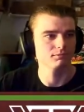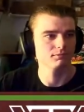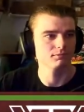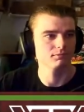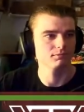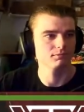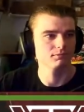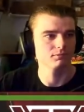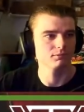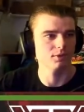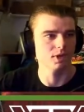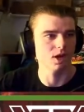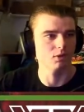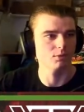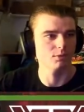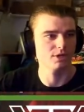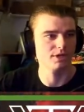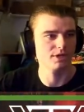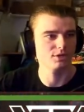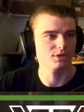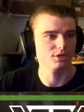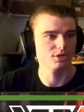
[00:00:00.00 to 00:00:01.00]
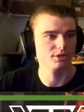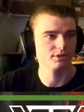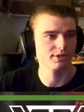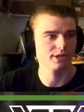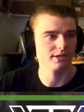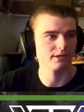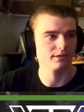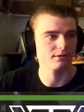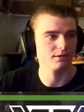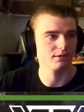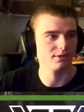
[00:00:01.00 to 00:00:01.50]
No, we can just
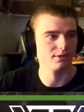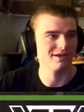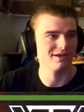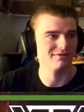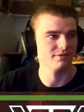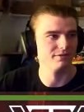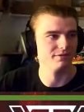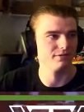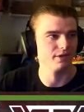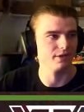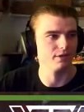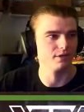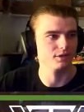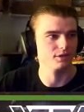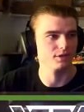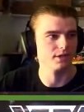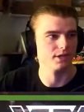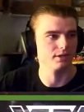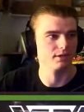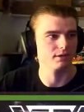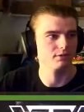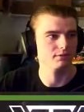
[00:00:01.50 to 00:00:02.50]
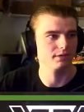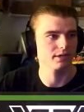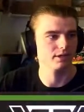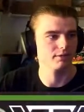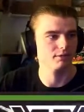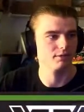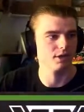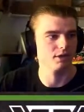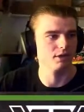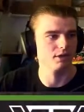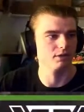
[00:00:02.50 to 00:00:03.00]
get life advantage now. Can't.
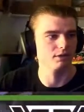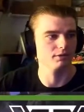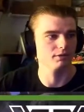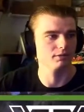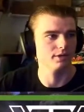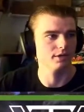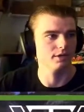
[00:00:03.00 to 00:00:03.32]
Oh, no, that's